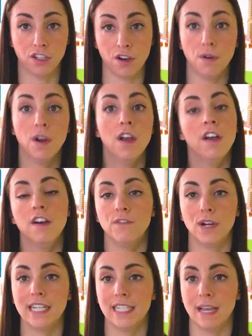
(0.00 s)
So
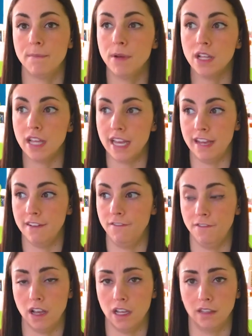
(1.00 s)
for example, if
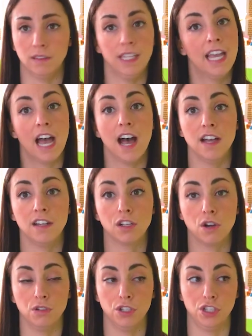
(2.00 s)
Leah
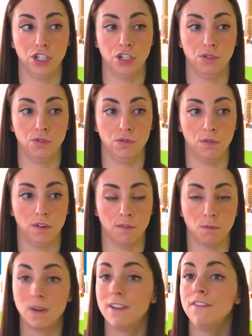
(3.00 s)
goes to
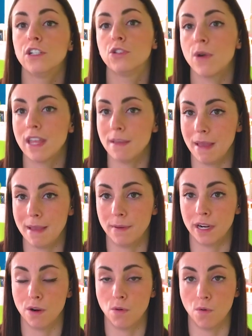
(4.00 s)
refill toilet
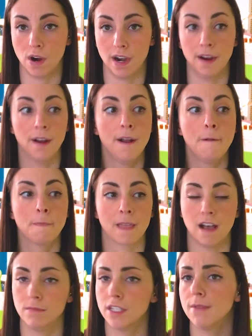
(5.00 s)
paper or
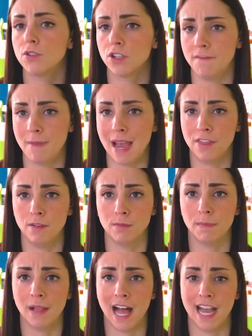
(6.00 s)
some sort of bathroom
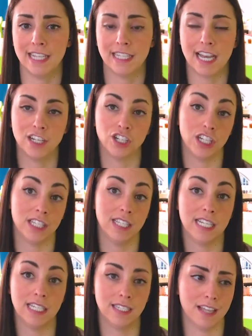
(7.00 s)
supplies and she
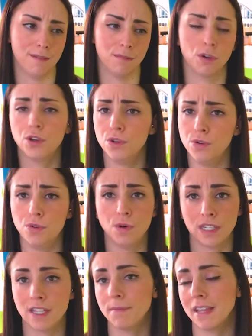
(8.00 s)
sees some goo
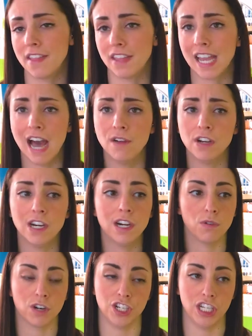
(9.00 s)
or something on the
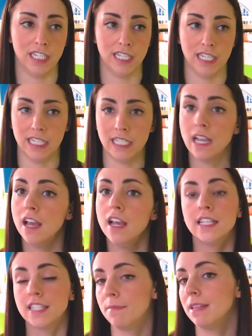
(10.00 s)
counter, or she sees
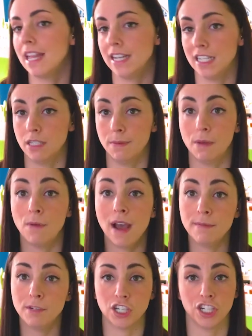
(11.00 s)
something that needs to be
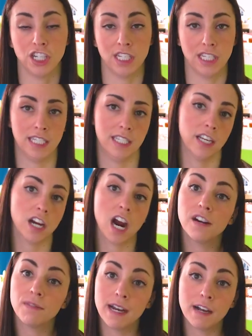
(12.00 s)
wiped, or she sees the
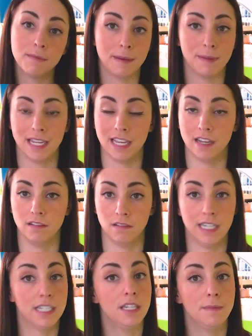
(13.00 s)
guardrail maybe
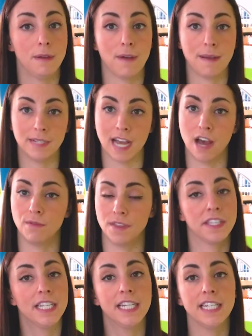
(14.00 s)
needs to be wiped down
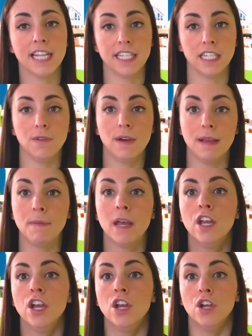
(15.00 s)
with a sanitizing wipe,
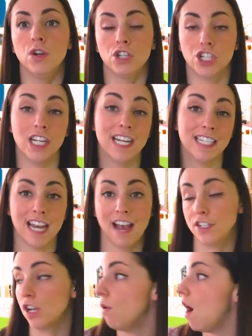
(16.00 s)
she doesn't
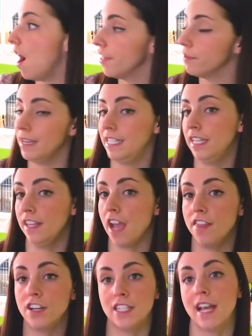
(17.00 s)
have to go all the way to the
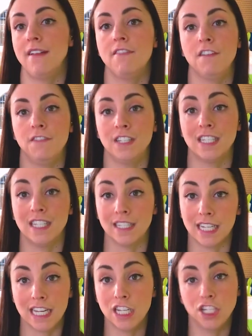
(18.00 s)
other side of the
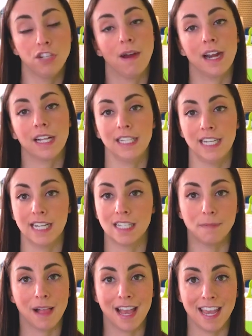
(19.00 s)
facility to our cleaning
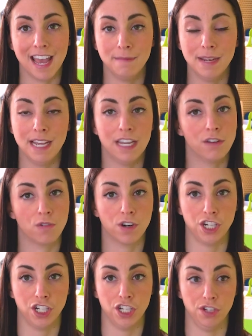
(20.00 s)
supply cabinet in
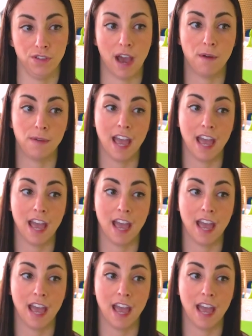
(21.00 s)
order to do that.